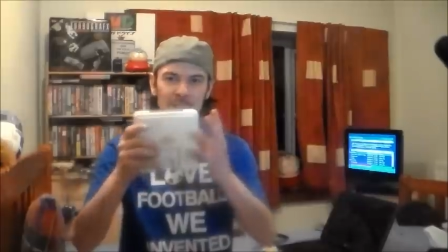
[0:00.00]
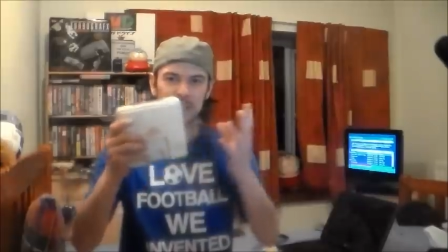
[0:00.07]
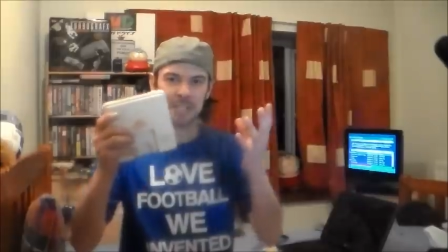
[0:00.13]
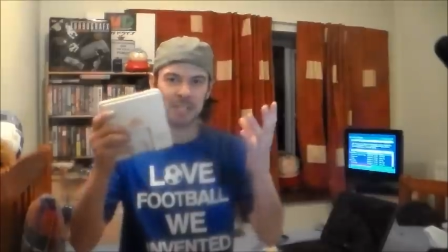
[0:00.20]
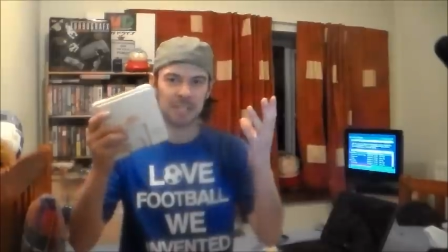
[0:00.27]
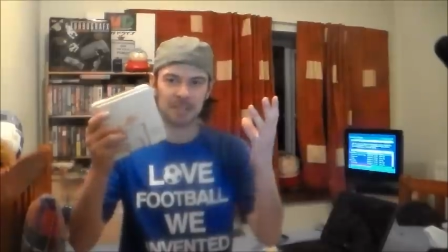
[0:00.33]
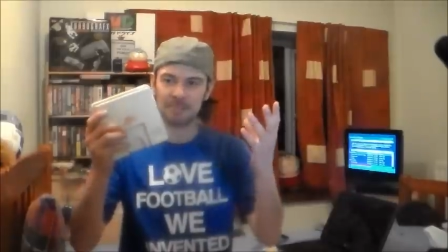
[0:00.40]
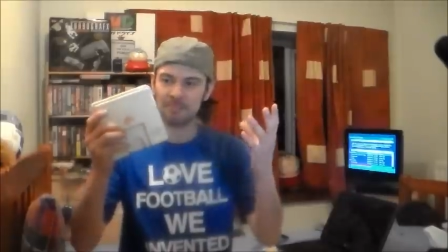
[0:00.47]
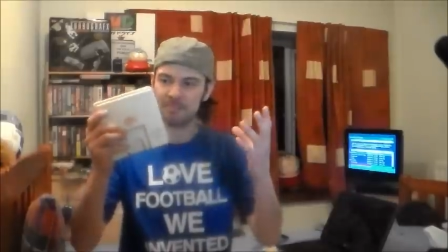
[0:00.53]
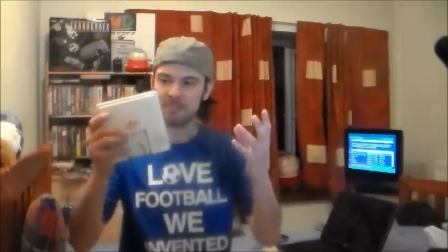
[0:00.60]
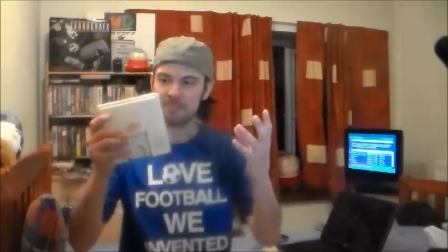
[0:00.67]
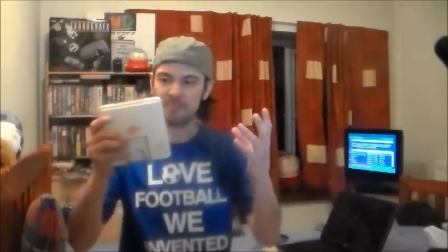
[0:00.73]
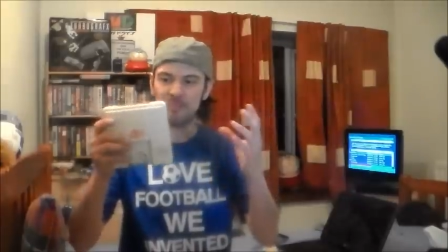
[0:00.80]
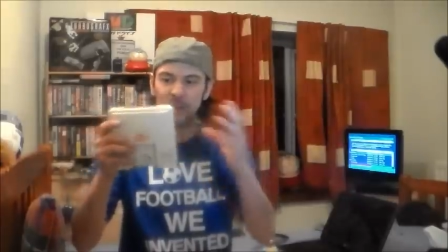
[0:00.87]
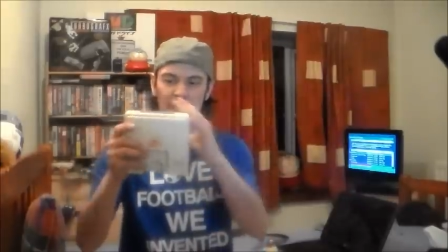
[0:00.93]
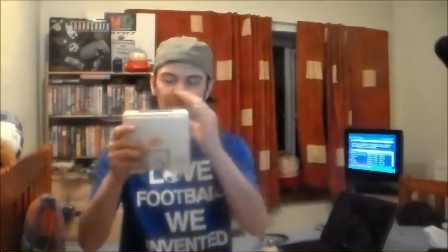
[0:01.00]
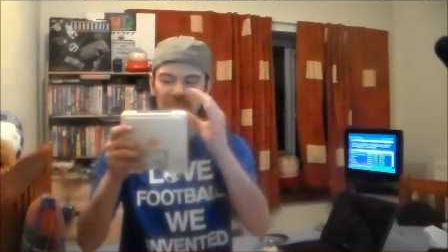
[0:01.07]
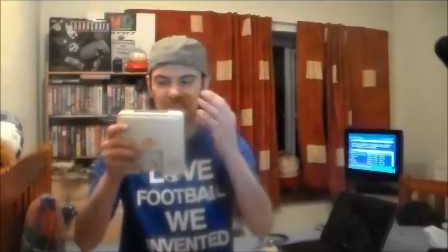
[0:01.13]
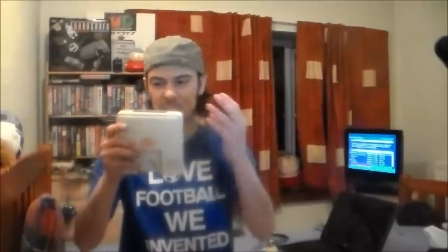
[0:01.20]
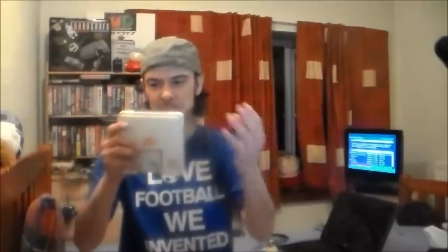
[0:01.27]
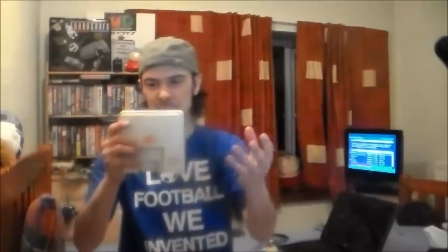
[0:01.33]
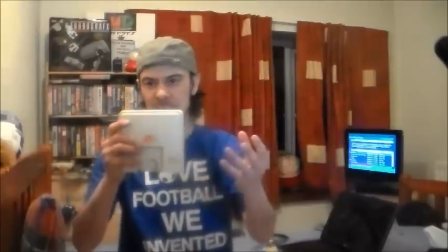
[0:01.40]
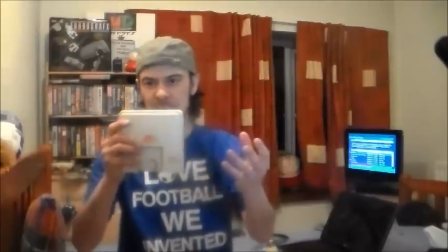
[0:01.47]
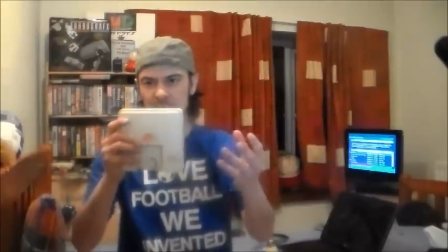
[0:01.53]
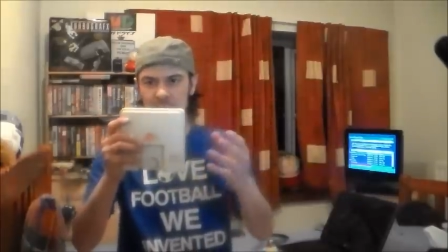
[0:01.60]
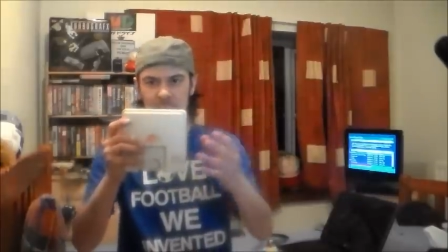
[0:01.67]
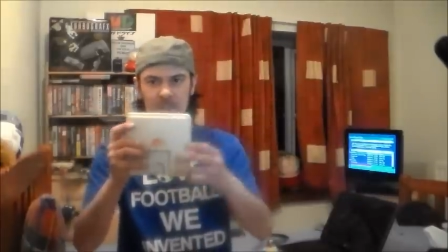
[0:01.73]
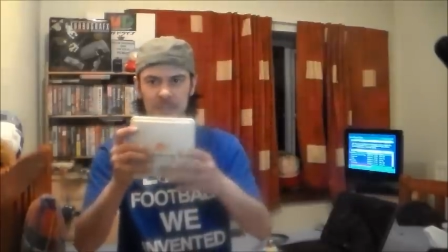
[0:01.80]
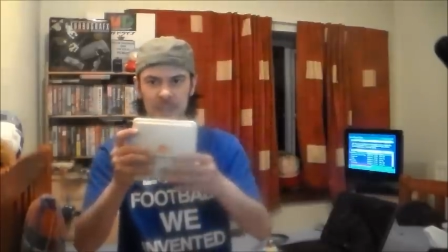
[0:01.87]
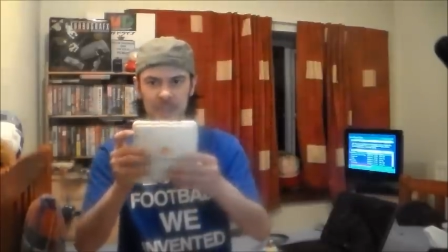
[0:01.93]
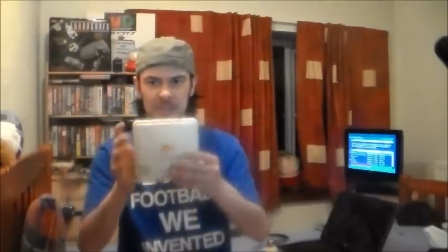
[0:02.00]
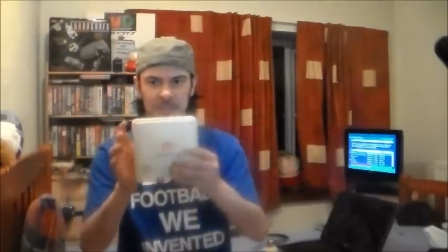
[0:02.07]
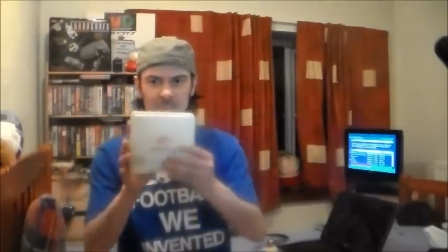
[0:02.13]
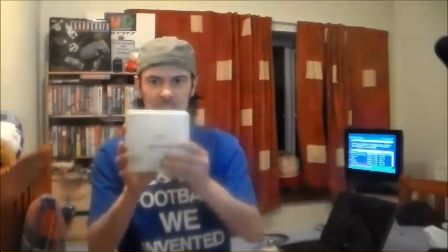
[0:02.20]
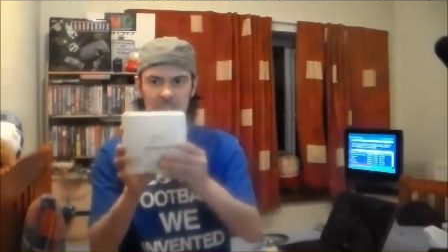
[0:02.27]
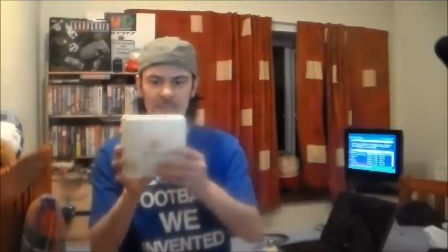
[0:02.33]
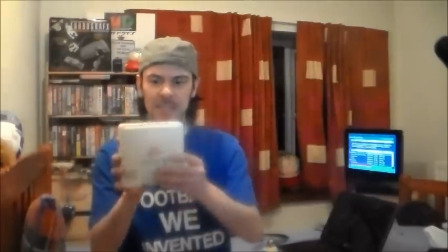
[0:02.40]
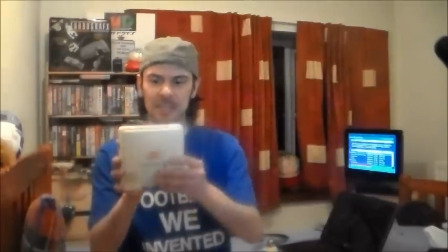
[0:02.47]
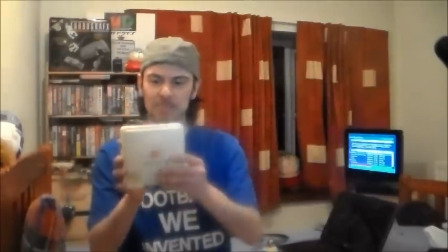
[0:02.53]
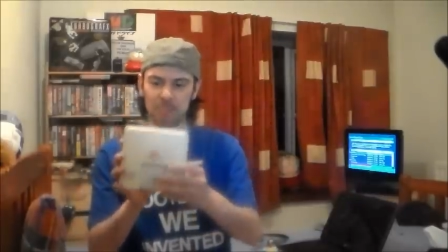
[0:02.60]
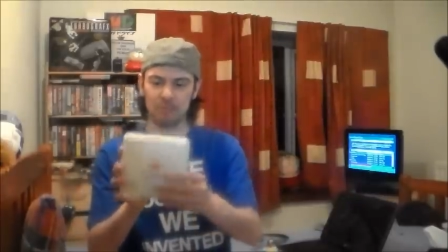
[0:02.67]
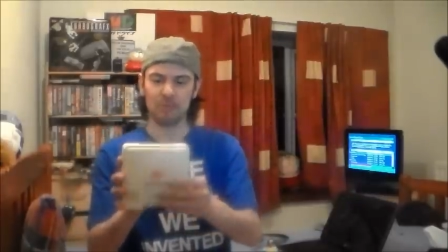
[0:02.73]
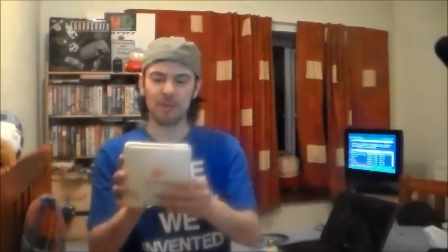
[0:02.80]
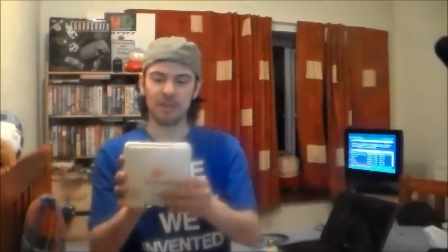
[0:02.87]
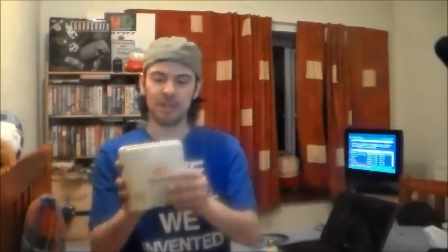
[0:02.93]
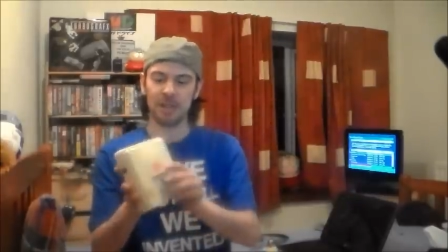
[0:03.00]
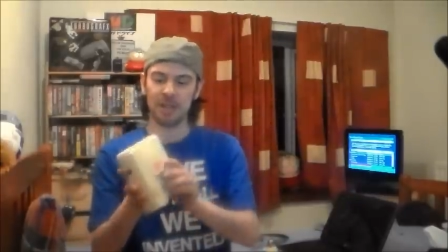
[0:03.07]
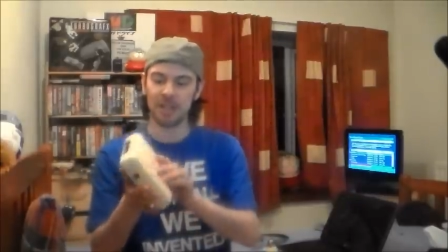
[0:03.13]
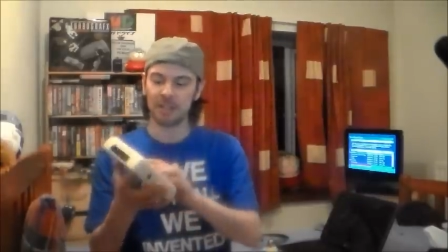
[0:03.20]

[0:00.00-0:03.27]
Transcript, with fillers: It's just this five inches by five inches. I just think it's brilliant.